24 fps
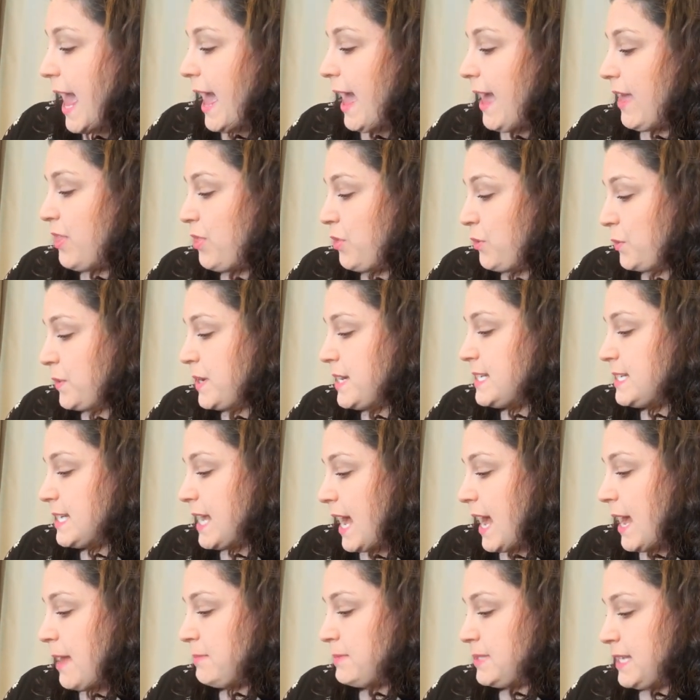and 3
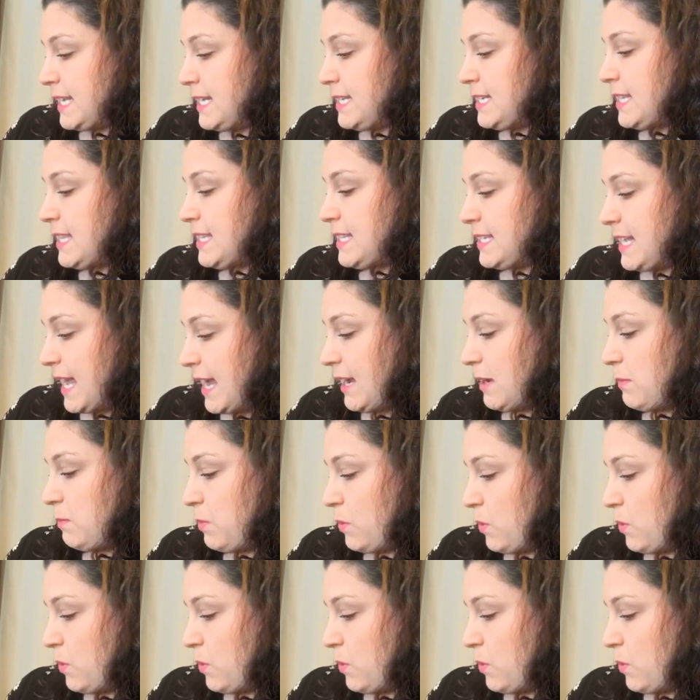times into the second